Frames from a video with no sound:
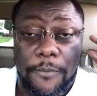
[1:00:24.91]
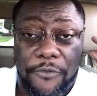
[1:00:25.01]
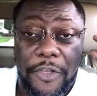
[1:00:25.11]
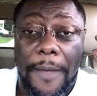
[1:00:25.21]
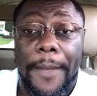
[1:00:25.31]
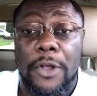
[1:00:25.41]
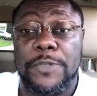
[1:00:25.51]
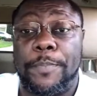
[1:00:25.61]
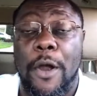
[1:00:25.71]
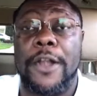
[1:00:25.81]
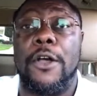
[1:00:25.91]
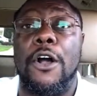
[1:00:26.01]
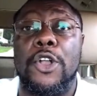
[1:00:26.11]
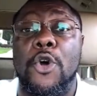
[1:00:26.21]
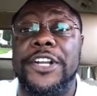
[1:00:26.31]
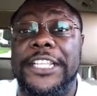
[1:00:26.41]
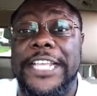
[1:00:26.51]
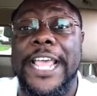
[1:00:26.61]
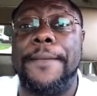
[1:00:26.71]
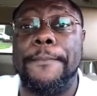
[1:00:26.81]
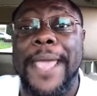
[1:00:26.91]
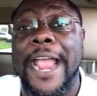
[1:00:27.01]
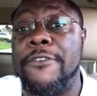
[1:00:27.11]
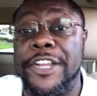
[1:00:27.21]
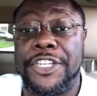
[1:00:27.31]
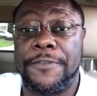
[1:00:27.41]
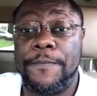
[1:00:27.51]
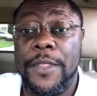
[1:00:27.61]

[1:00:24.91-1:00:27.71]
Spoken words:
for the most part, are going to take marriage